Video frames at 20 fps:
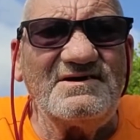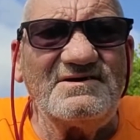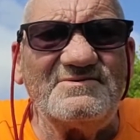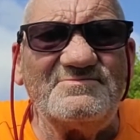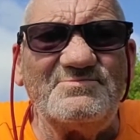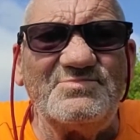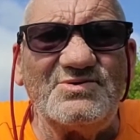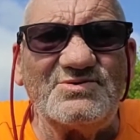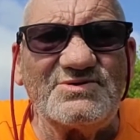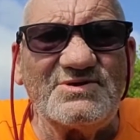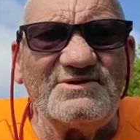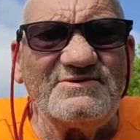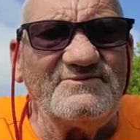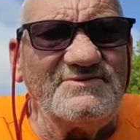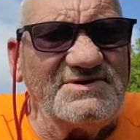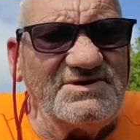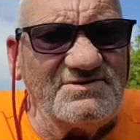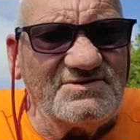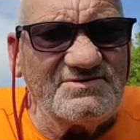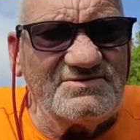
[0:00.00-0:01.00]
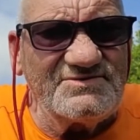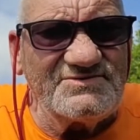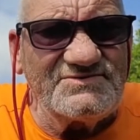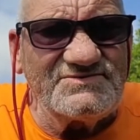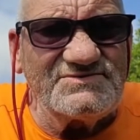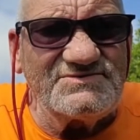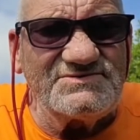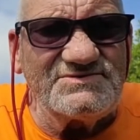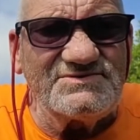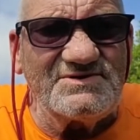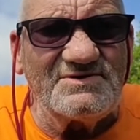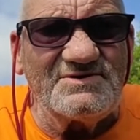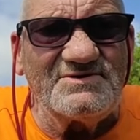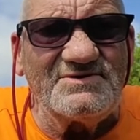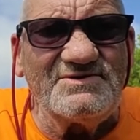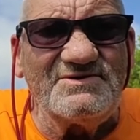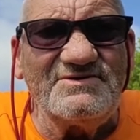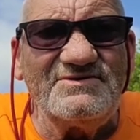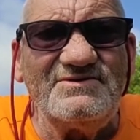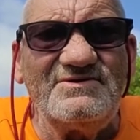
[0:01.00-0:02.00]
put on the videos
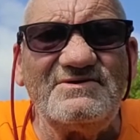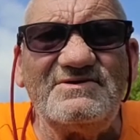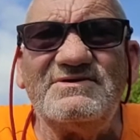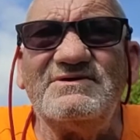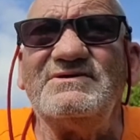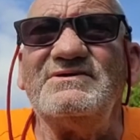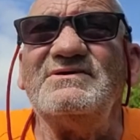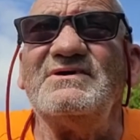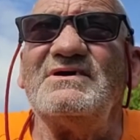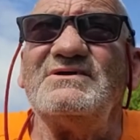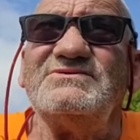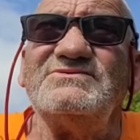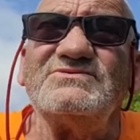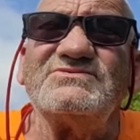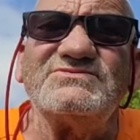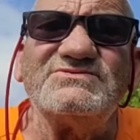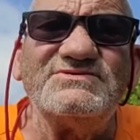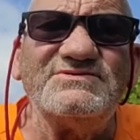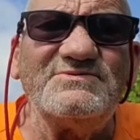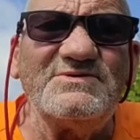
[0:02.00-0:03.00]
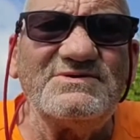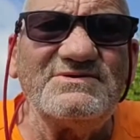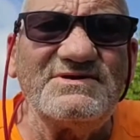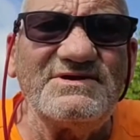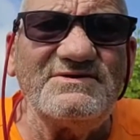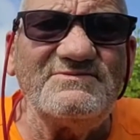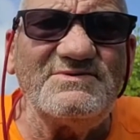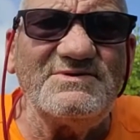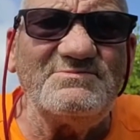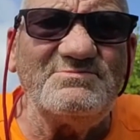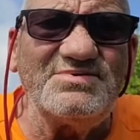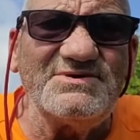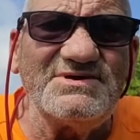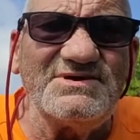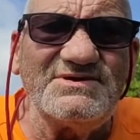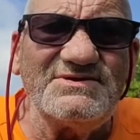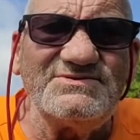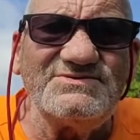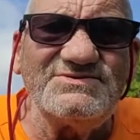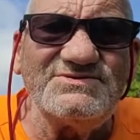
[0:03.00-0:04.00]
on the Just Giving
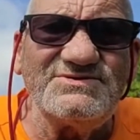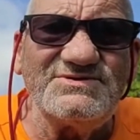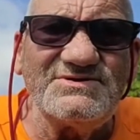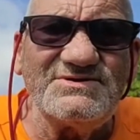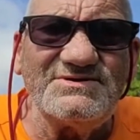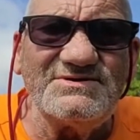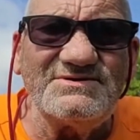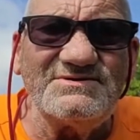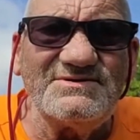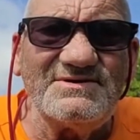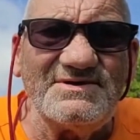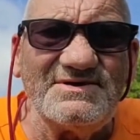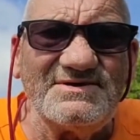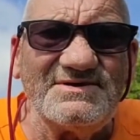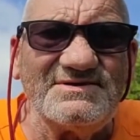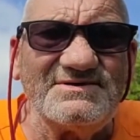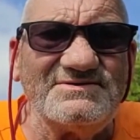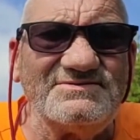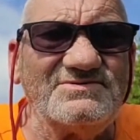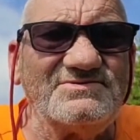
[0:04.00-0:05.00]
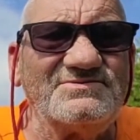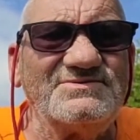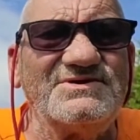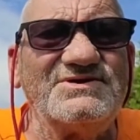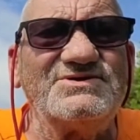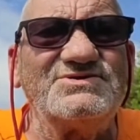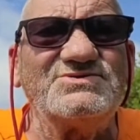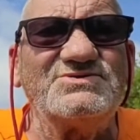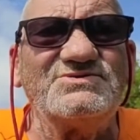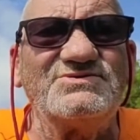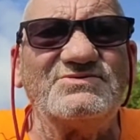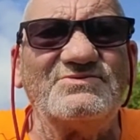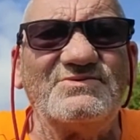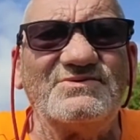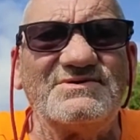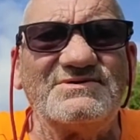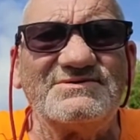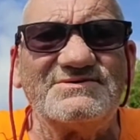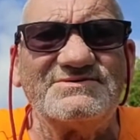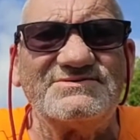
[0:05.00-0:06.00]
page a donation
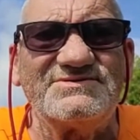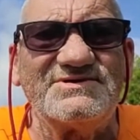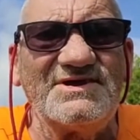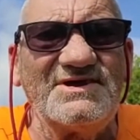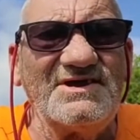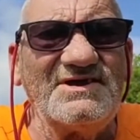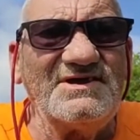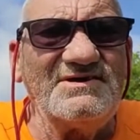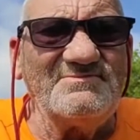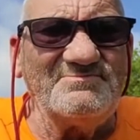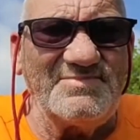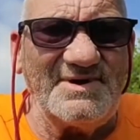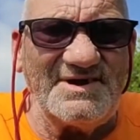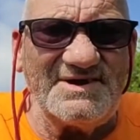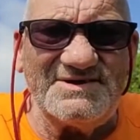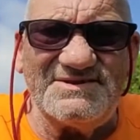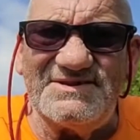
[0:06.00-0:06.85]
towards buying